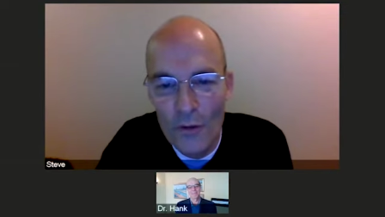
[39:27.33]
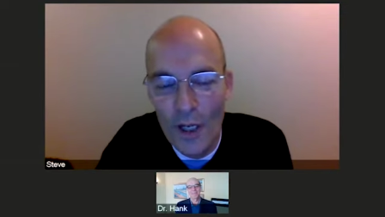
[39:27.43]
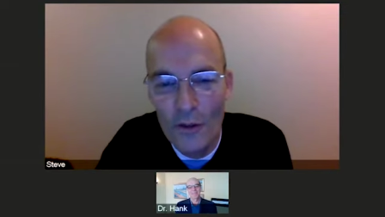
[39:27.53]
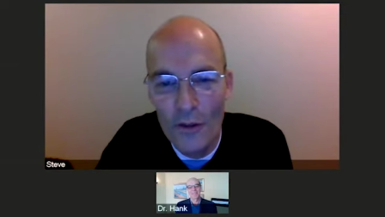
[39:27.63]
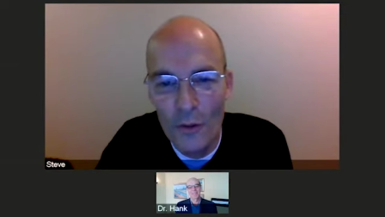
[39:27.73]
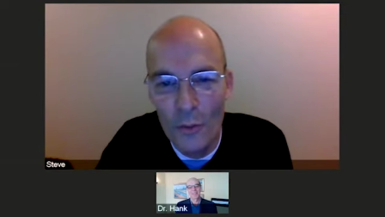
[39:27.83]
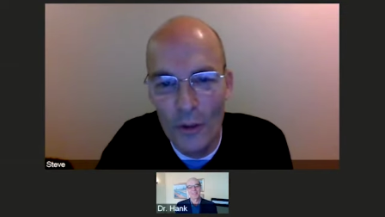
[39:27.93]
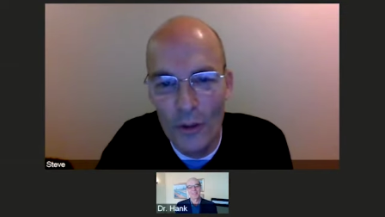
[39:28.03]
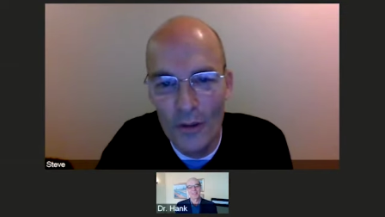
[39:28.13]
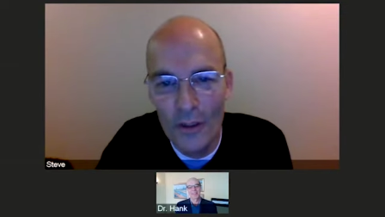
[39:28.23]
changing the
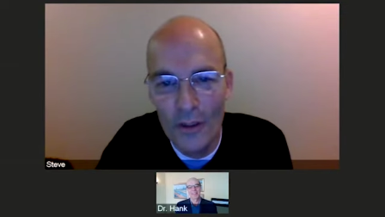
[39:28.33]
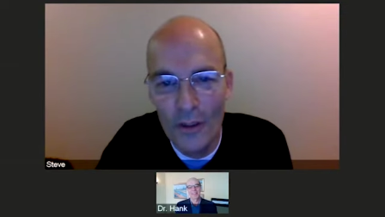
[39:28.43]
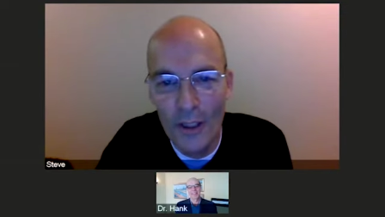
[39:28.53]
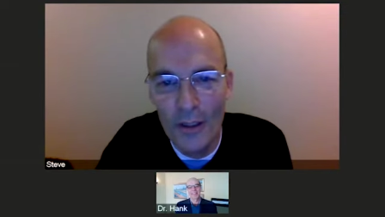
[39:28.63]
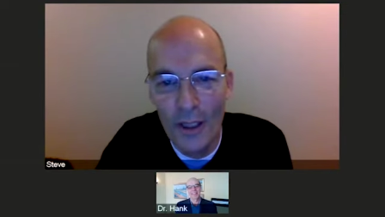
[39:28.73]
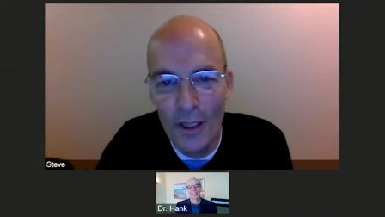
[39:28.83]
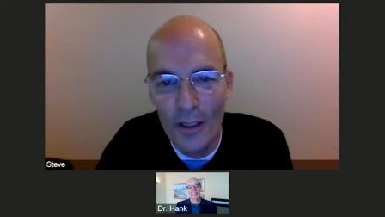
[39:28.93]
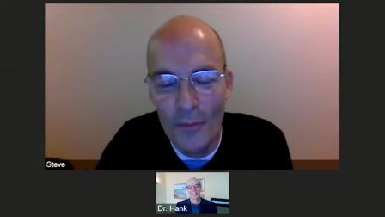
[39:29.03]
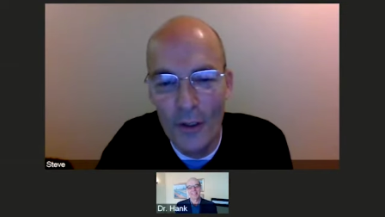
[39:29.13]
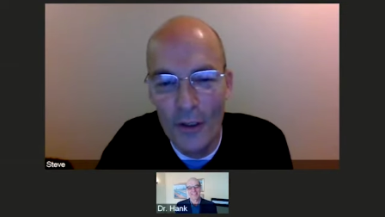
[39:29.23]
world, and, and and
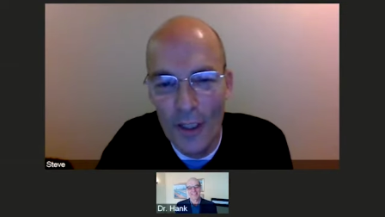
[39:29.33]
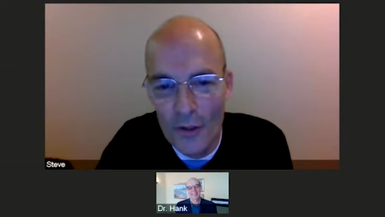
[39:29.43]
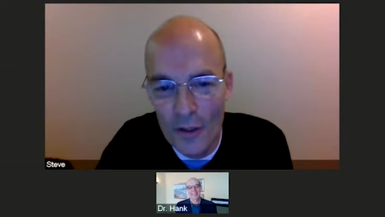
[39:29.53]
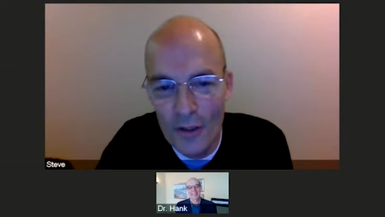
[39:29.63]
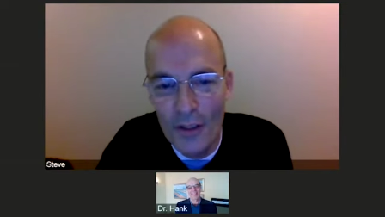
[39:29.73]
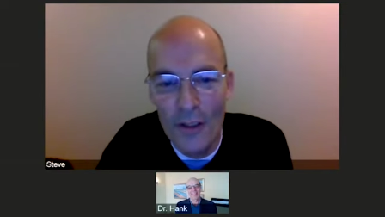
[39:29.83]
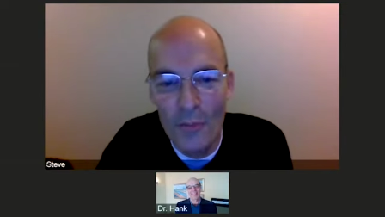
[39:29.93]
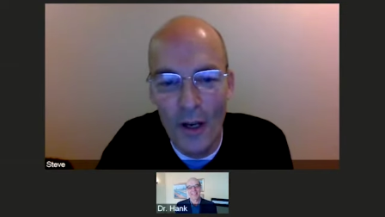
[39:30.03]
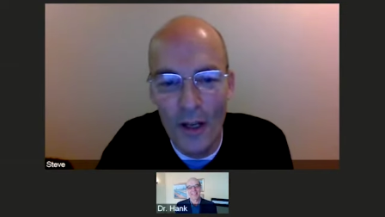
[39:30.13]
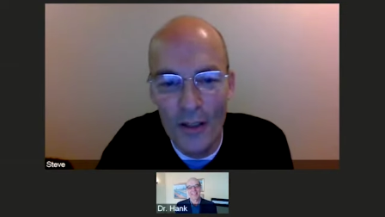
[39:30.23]
if they listen to
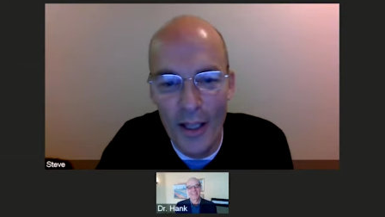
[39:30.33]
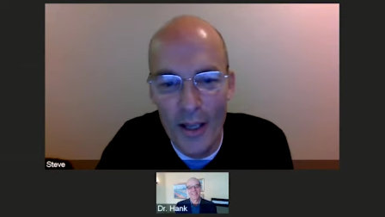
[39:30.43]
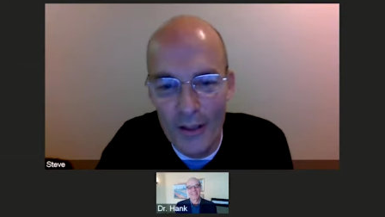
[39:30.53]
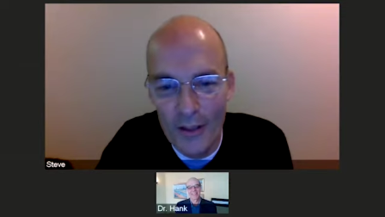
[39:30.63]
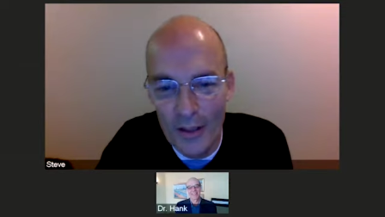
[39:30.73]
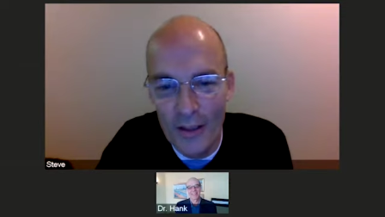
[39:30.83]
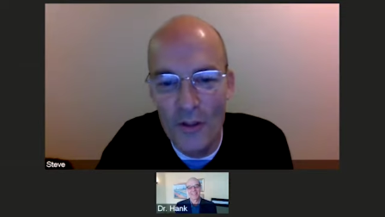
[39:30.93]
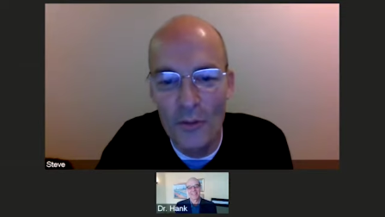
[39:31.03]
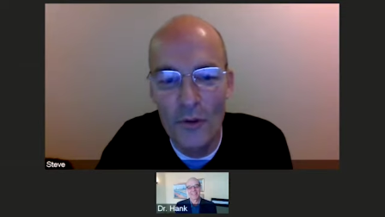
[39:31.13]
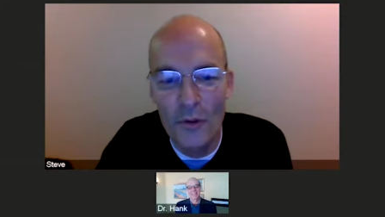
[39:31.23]
these podcasts and they
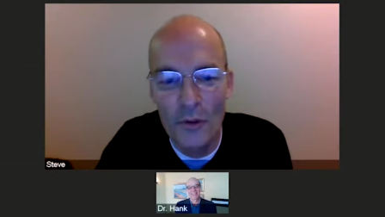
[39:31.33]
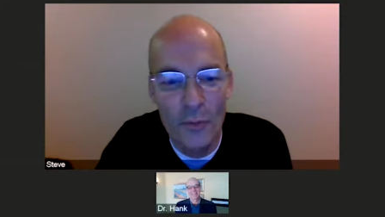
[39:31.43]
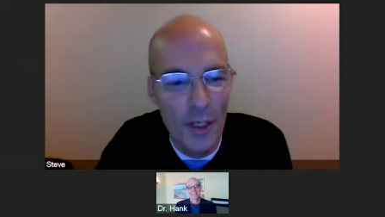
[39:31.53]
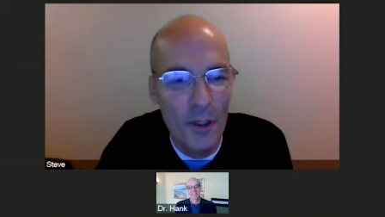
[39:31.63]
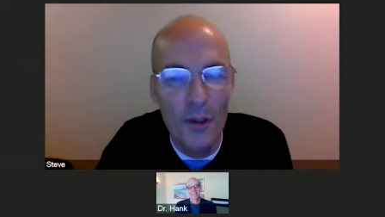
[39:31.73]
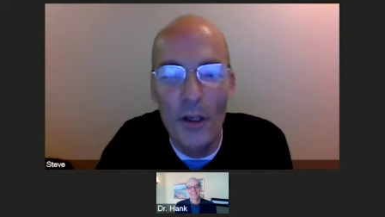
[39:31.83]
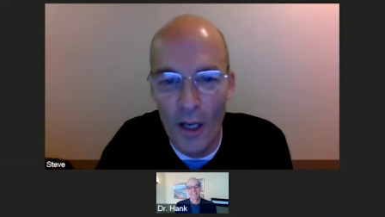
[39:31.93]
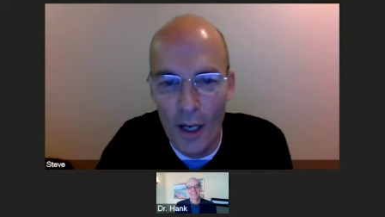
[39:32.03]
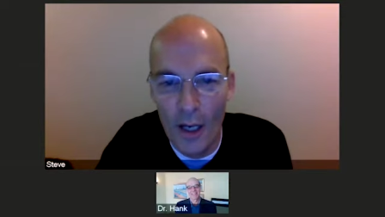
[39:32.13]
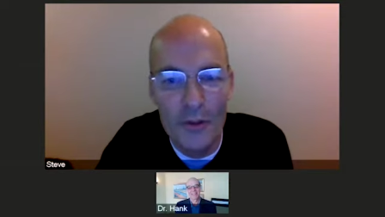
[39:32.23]
listen to them maybe a
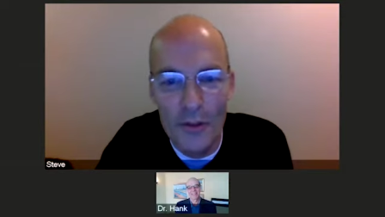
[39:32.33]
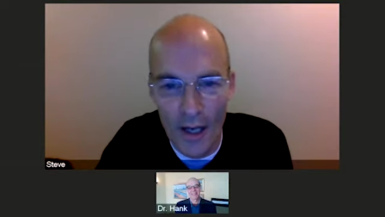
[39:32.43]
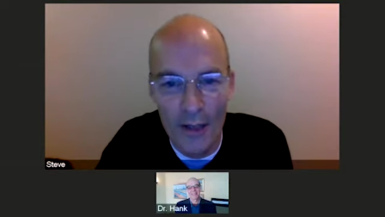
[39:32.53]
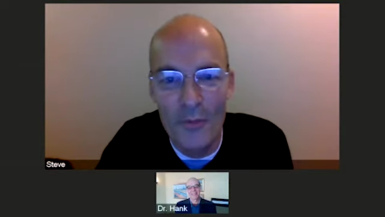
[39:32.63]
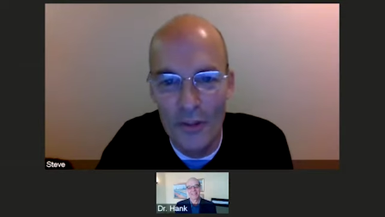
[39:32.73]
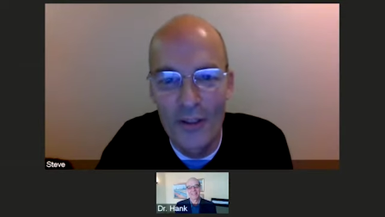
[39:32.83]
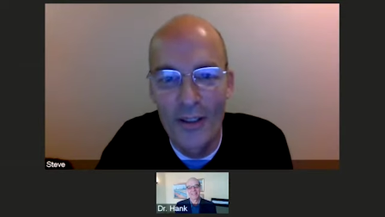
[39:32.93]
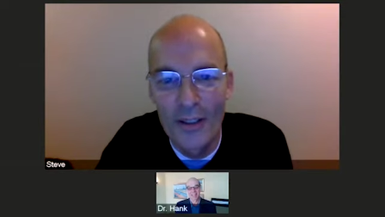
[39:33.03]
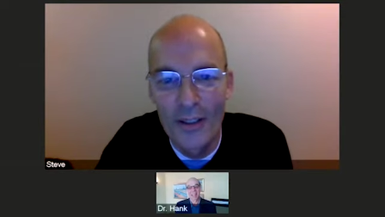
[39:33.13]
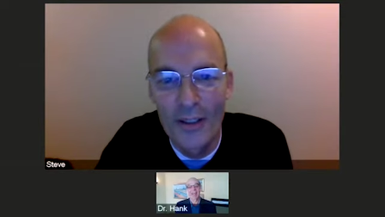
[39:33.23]
couple times,
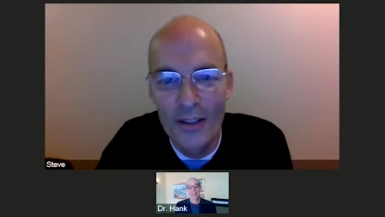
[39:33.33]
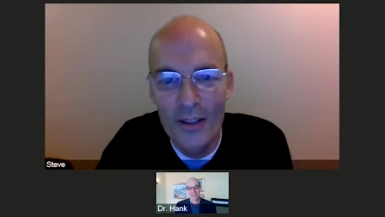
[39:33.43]
yeah